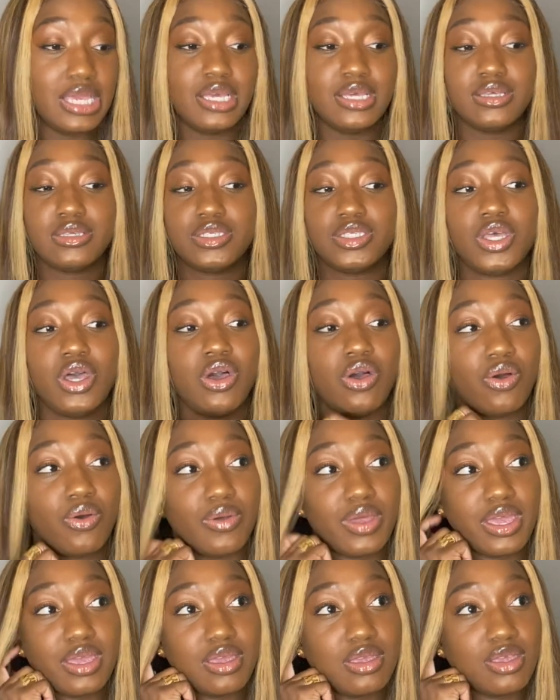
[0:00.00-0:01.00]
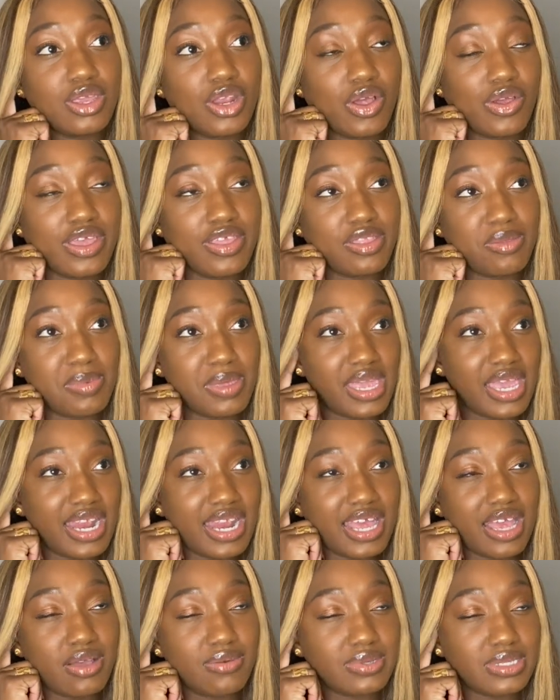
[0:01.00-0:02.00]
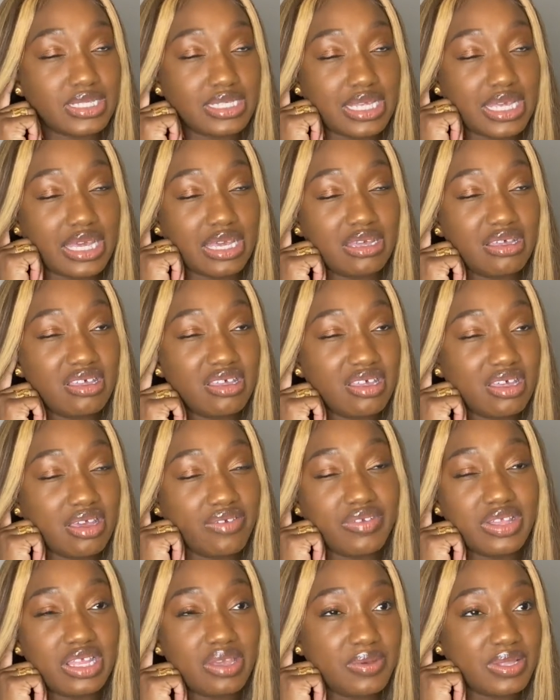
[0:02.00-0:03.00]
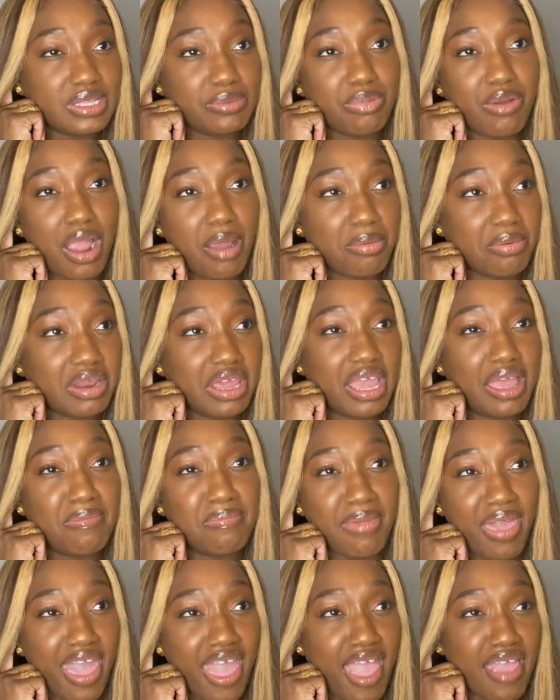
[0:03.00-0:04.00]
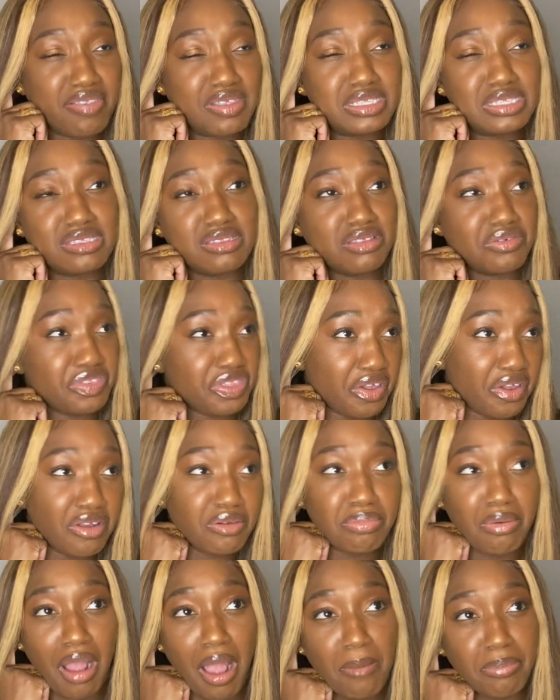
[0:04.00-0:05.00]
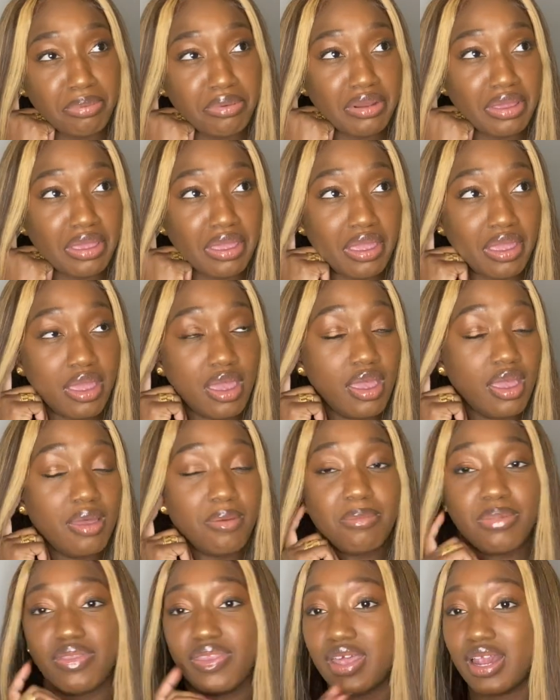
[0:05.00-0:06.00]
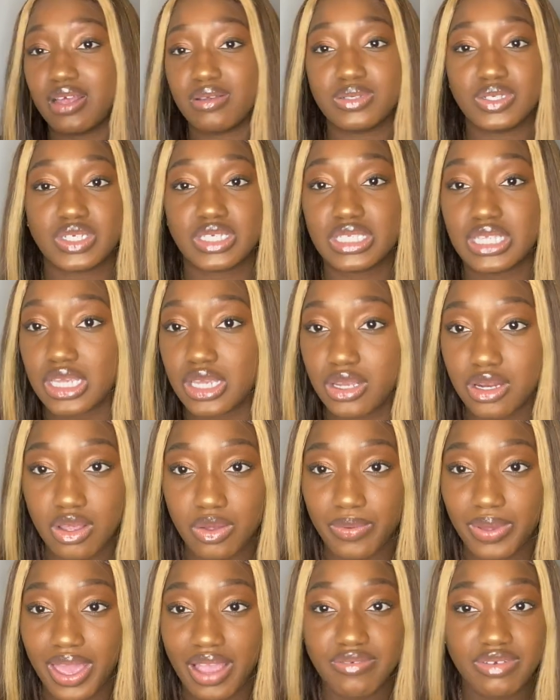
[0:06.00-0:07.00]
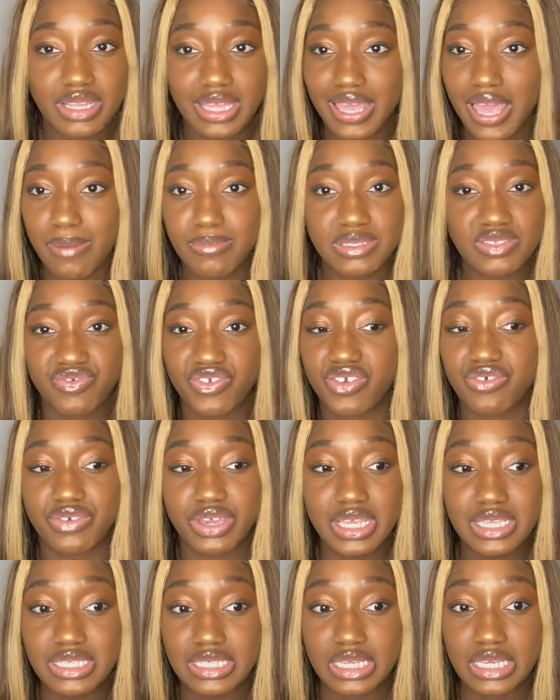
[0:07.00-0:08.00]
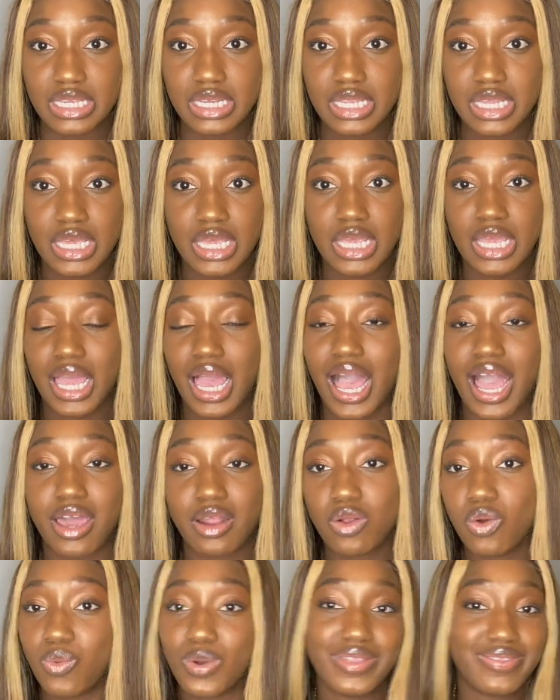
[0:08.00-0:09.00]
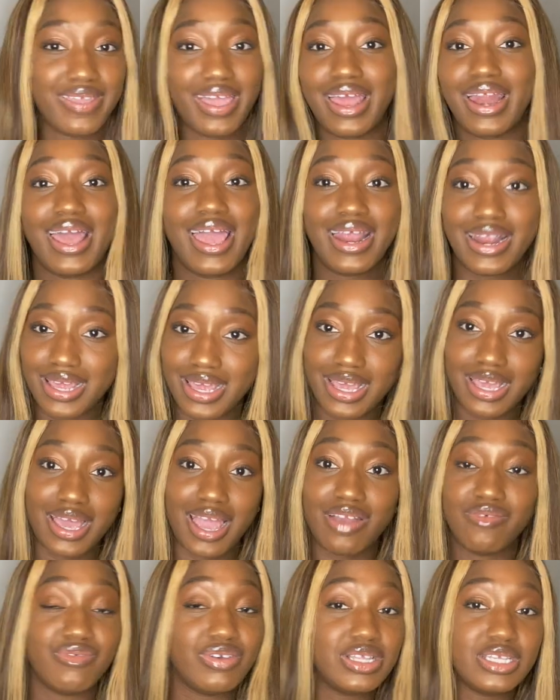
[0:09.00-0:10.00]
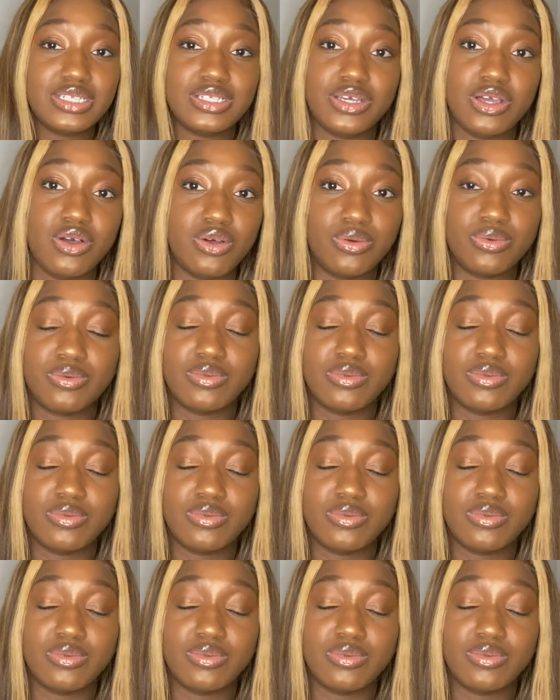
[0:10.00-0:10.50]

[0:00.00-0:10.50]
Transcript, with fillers: So, you know, in the beginning I was like, oh, I really want the property, I'm mad, this is the third property. But then I was just like, you know what, everything happens for a reason. I don't want that headache, I really don't.